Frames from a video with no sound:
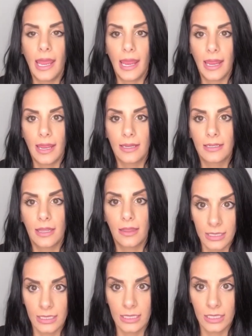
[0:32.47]
and
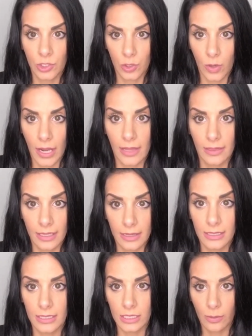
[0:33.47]
this is a trait, like
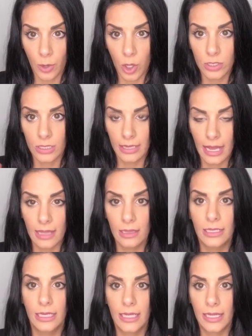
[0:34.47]
this is a
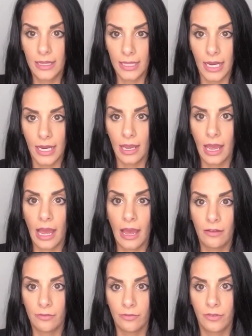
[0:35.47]
personality that they
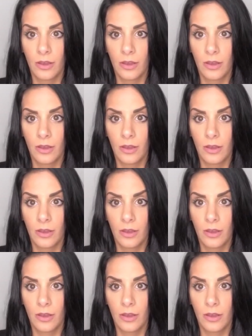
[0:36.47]
have